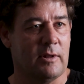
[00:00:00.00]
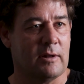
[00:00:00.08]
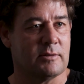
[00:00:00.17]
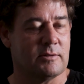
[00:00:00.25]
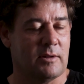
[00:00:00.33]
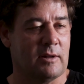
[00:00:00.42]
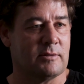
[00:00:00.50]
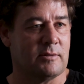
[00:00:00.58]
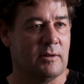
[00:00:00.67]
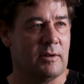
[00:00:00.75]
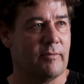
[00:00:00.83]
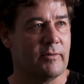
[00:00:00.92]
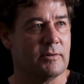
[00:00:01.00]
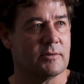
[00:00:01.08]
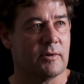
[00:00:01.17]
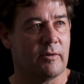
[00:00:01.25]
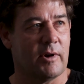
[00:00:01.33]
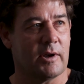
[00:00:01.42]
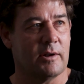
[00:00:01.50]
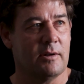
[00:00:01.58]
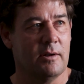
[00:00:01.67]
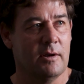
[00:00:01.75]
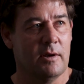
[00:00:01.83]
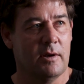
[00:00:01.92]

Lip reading: that's the difference, I reckon.